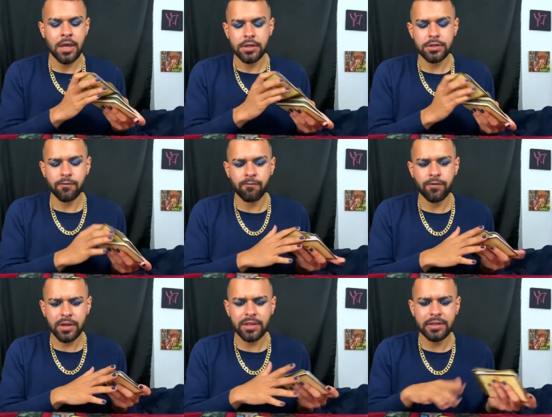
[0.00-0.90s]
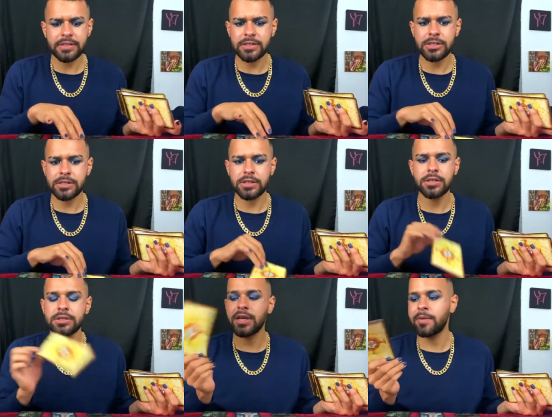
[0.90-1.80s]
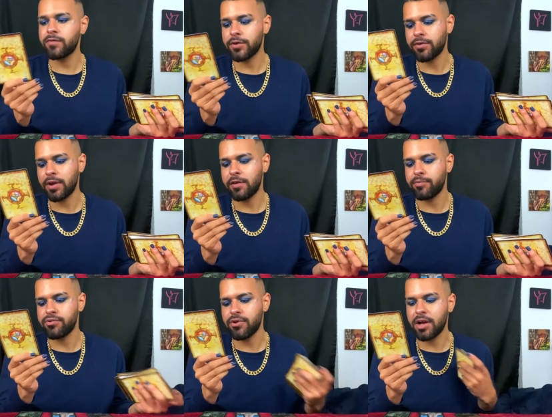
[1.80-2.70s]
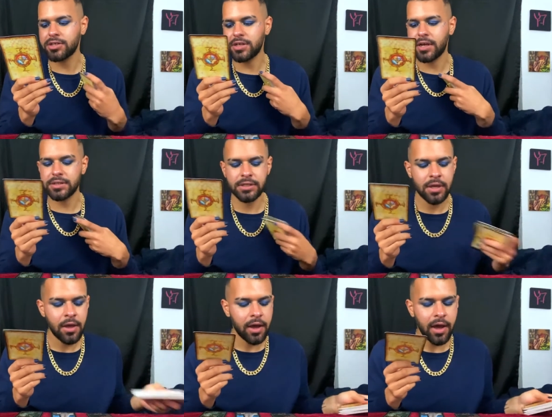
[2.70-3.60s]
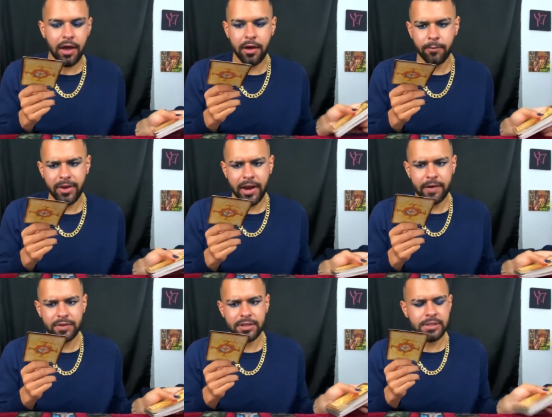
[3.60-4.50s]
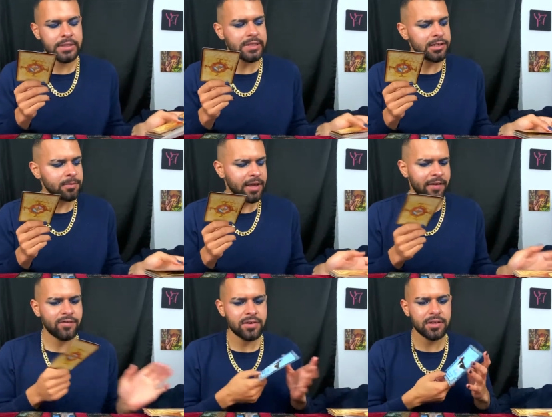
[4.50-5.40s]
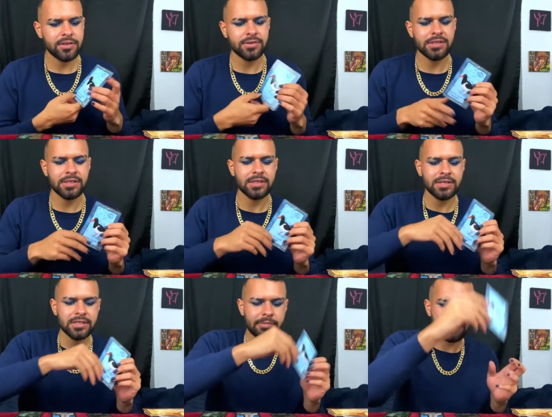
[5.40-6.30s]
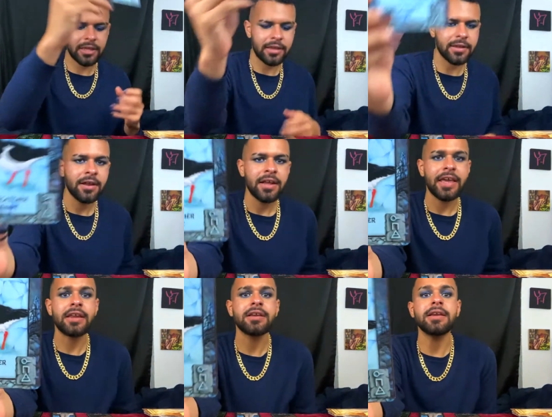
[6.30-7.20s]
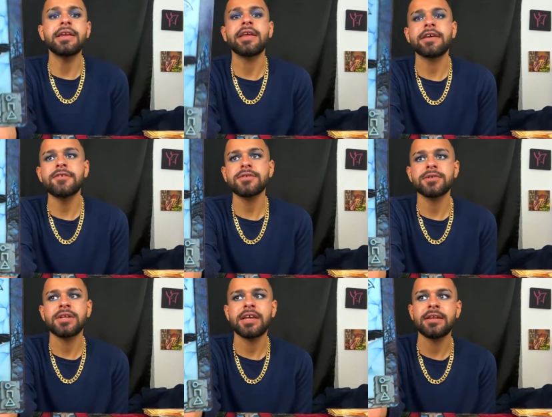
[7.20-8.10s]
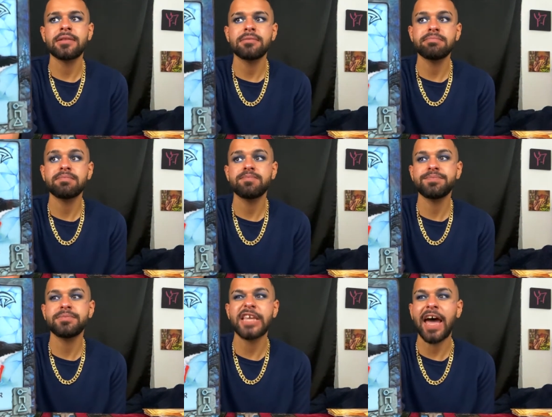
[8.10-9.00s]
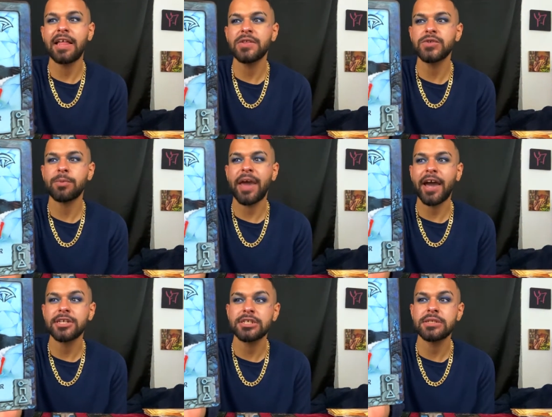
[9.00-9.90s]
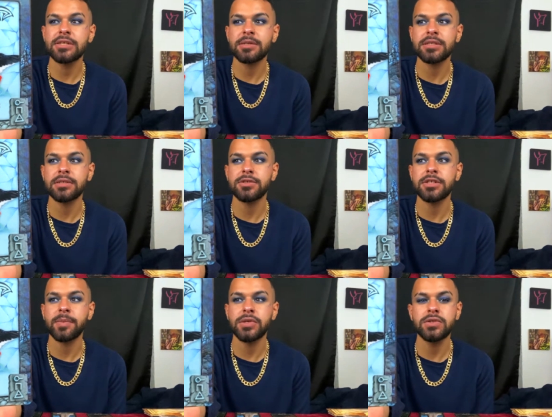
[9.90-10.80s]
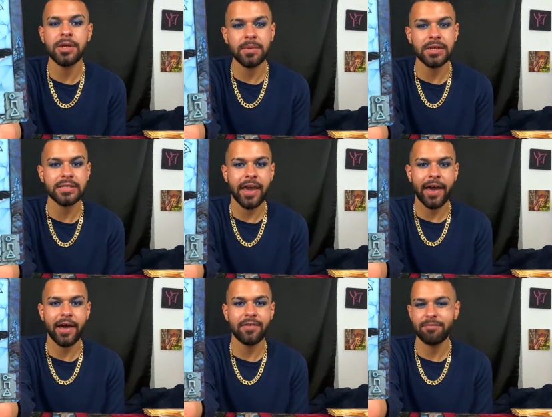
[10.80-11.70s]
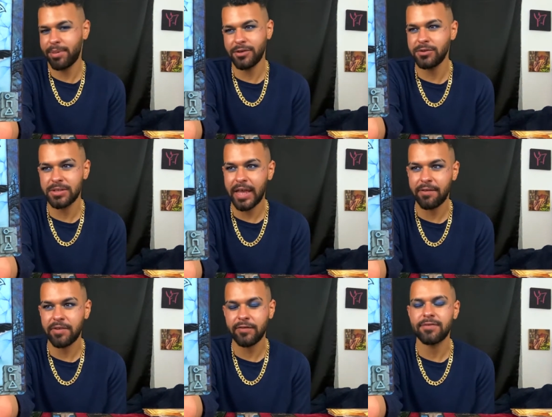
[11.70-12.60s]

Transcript: So really, this is just a good time for a creative project. We have the Concealment. I feel like there's just like some like hidden gifts or hidden talents or passions that some of you Geminis have, but you just have never